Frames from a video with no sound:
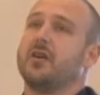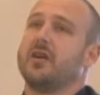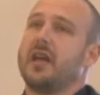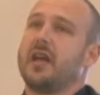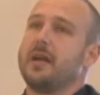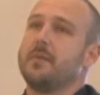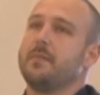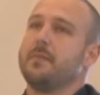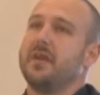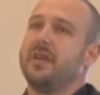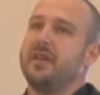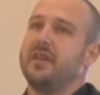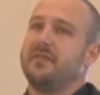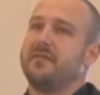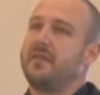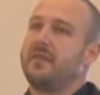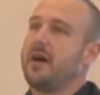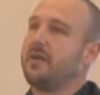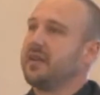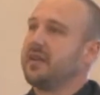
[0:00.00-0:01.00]
can be
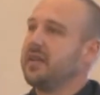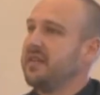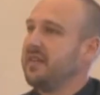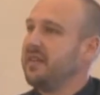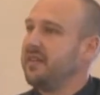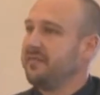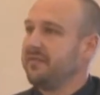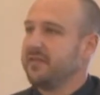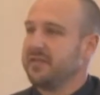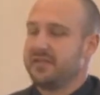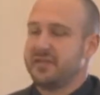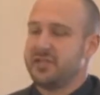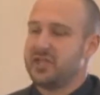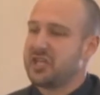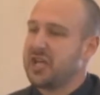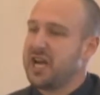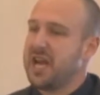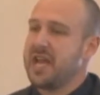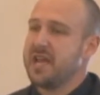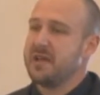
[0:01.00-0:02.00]
found in different
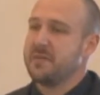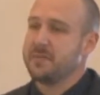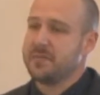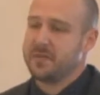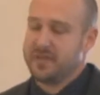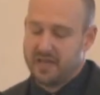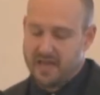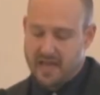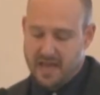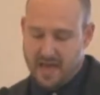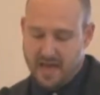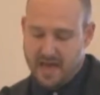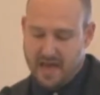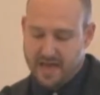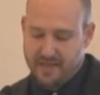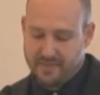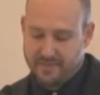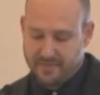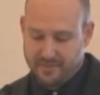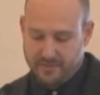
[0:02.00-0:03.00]
shapes
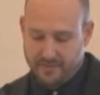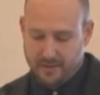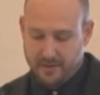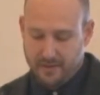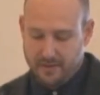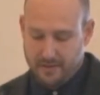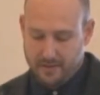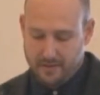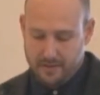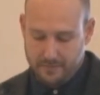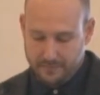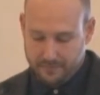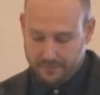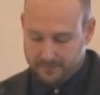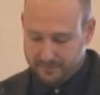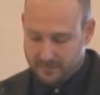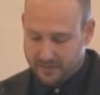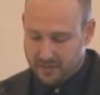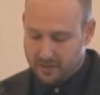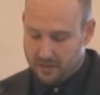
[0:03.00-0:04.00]
and
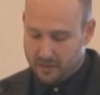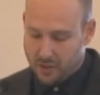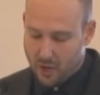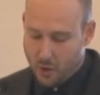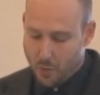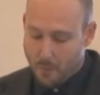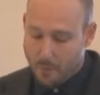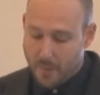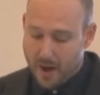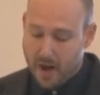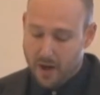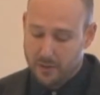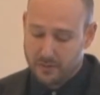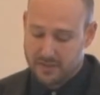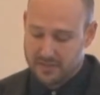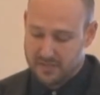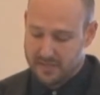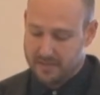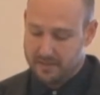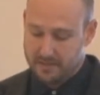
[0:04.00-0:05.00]
um,
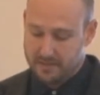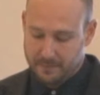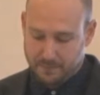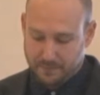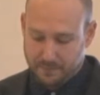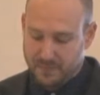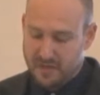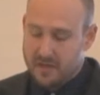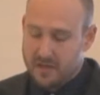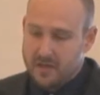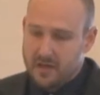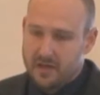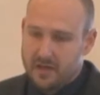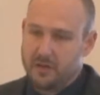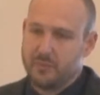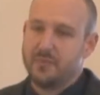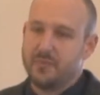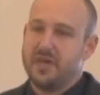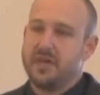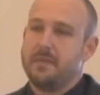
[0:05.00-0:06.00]
compounds and
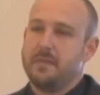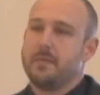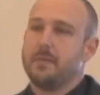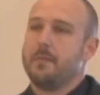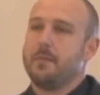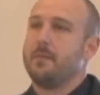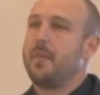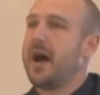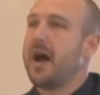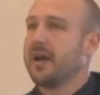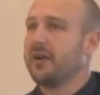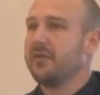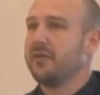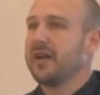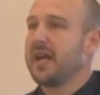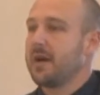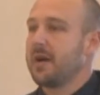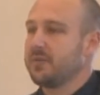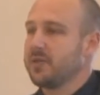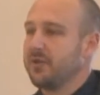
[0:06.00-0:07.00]
could be
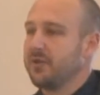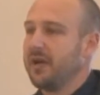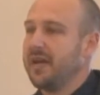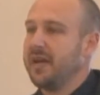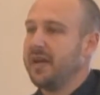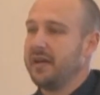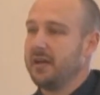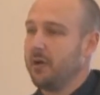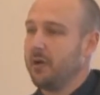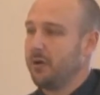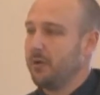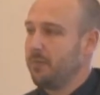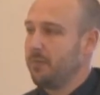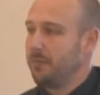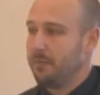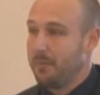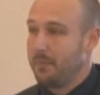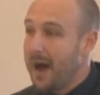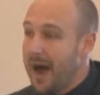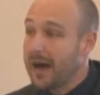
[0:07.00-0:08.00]
microencapsulated or
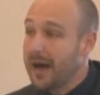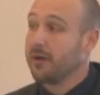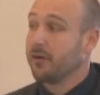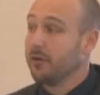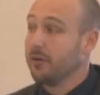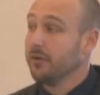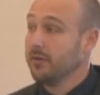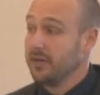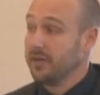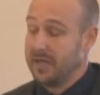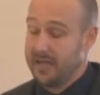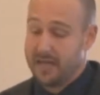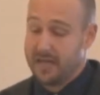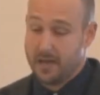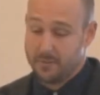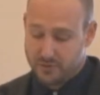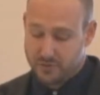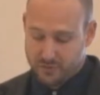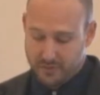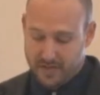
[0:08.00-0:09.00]
macro
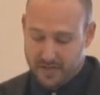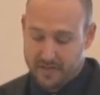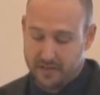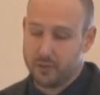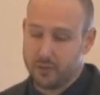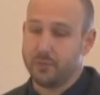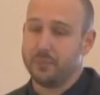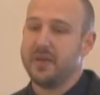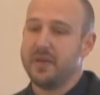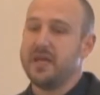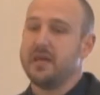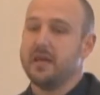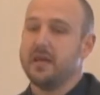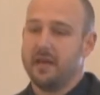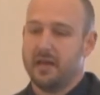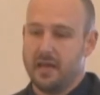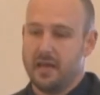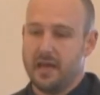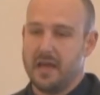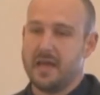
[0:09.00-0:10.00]
encapsulated, could be
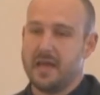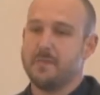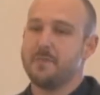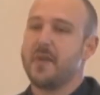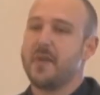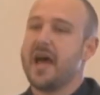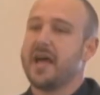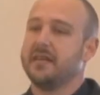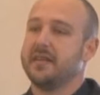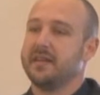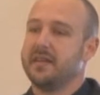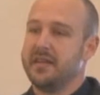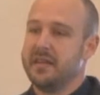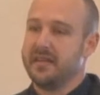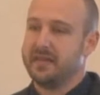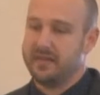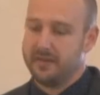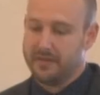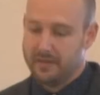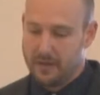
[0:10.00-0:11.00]
uh, embedded
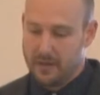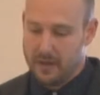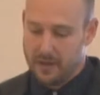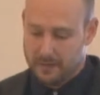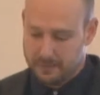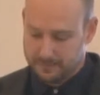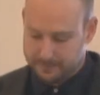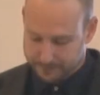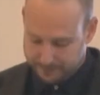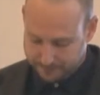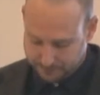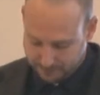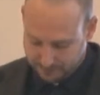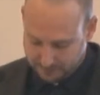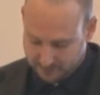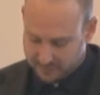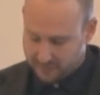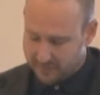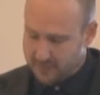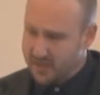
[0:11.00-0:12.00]
in the um,
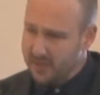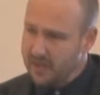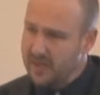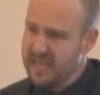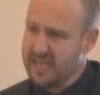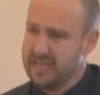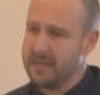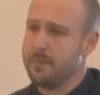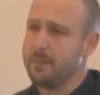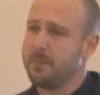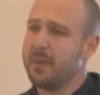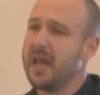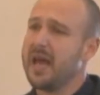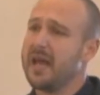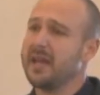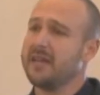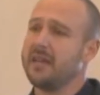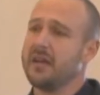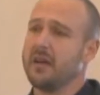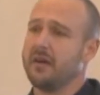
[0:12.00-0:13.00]
in the
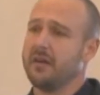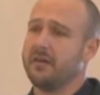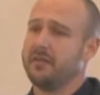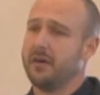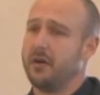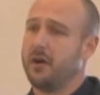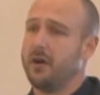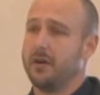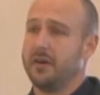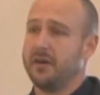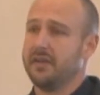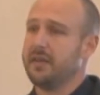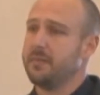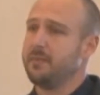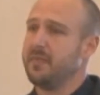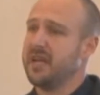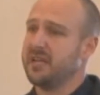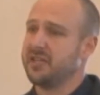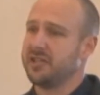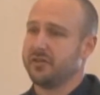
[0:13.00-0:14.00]
blending of uh, or in the
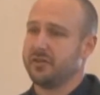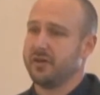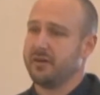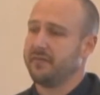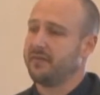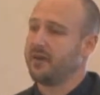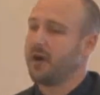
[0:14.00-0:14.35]
mixture of